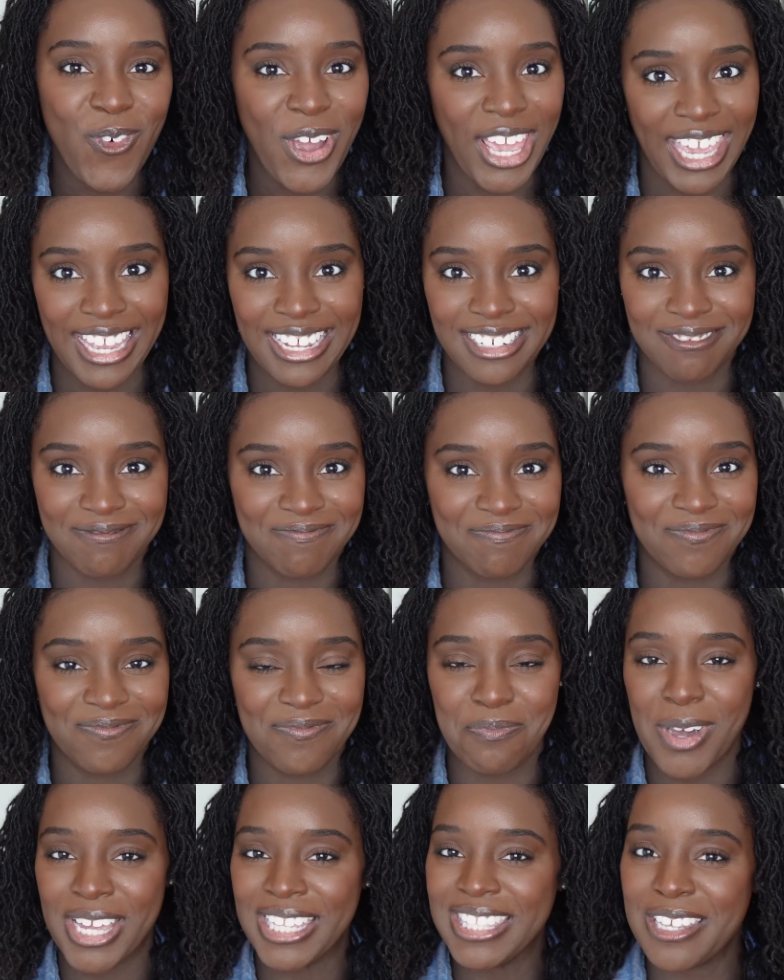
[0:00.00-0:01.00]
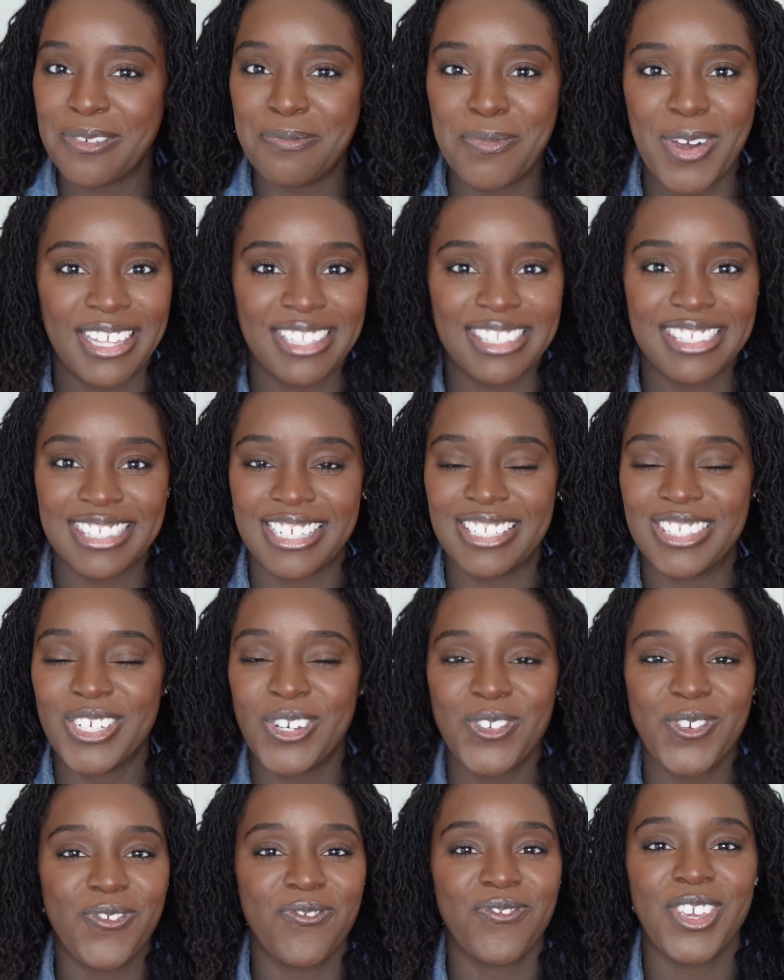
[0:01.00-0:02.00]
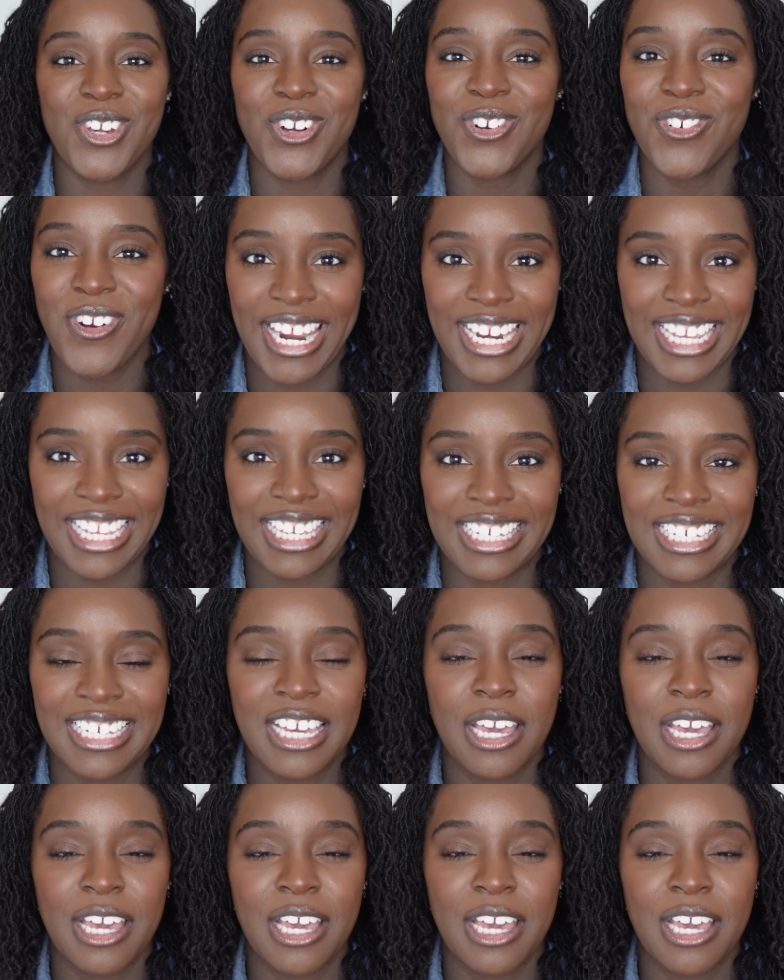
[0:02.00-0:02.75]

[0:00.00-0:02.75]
wait months and months until you feel ready.